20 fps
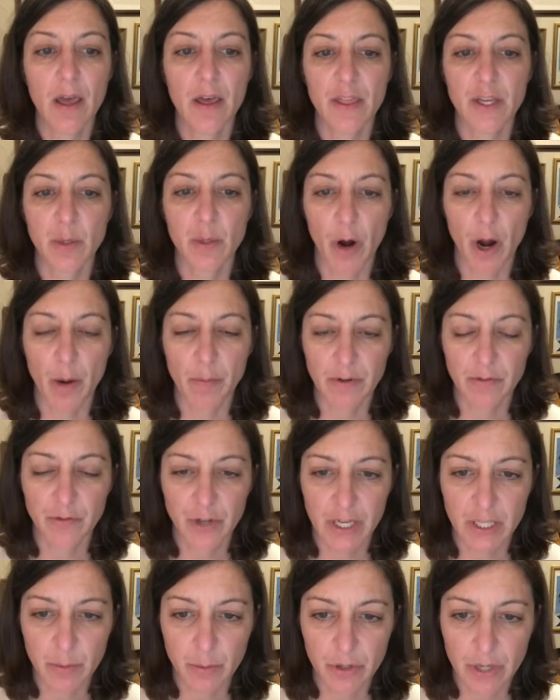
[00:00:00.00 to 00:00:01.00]
the Department of
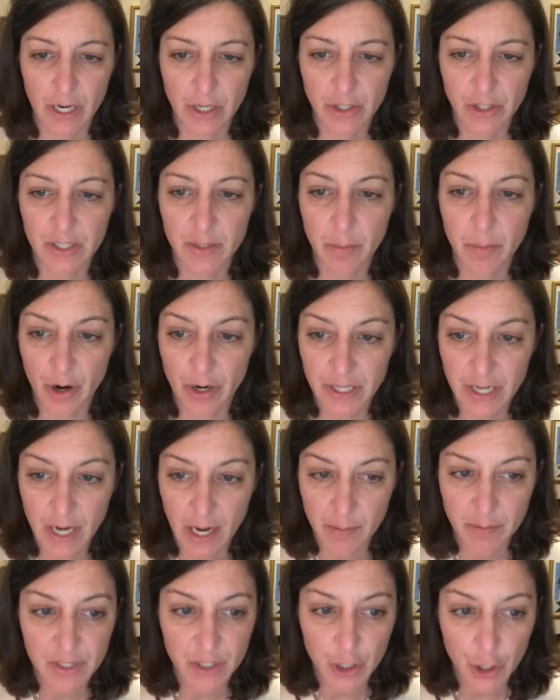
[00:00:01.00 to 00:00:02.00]
Transportation's
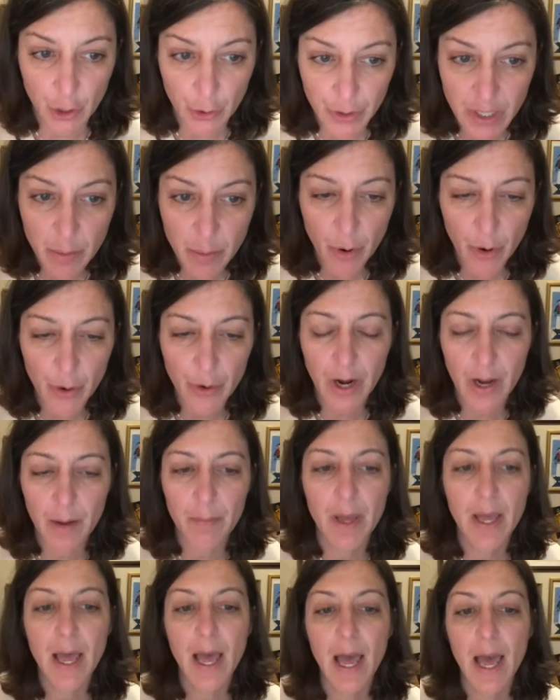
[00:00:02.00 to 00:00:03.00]
Maritime Security Program